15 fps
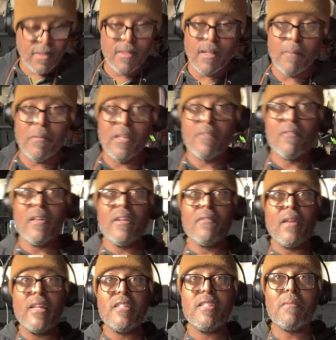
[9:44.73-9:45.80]
I've been
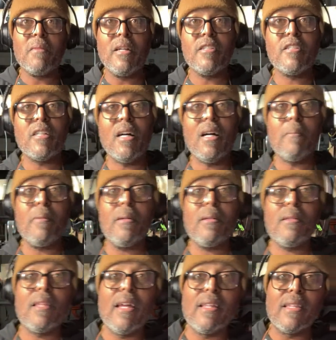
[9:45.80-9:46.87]
rearranging my shop
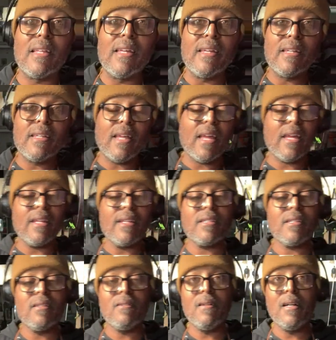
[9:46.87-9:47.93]
lately, and
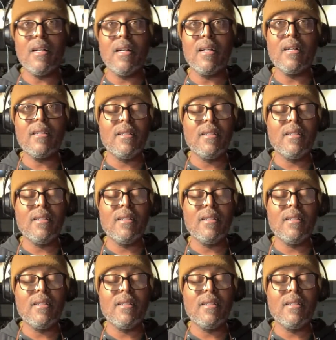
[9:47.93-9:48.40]
so